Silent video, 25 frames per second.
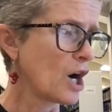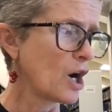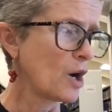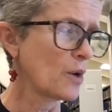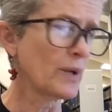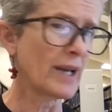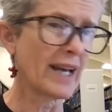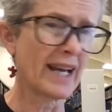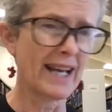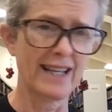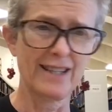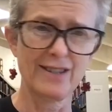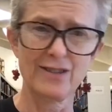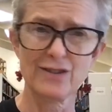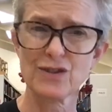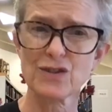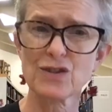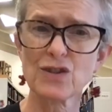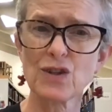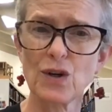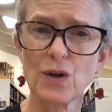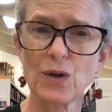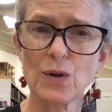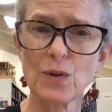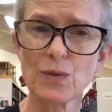Okay,
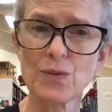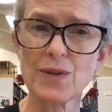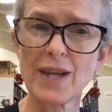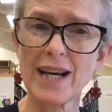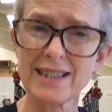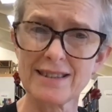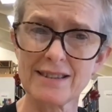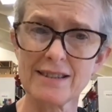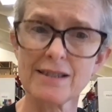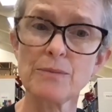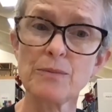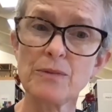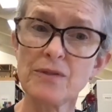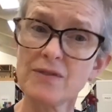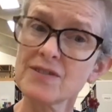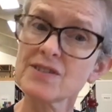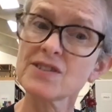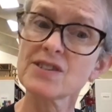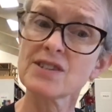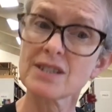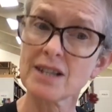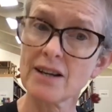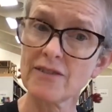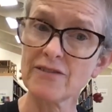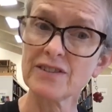so that's some of the
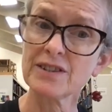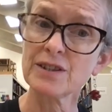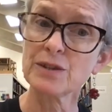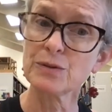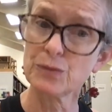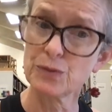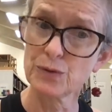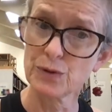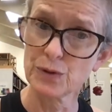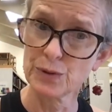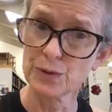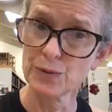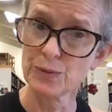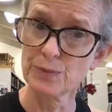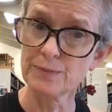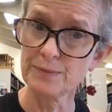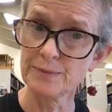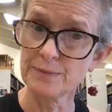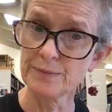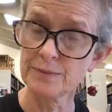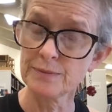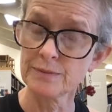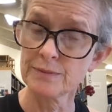stuff in the room.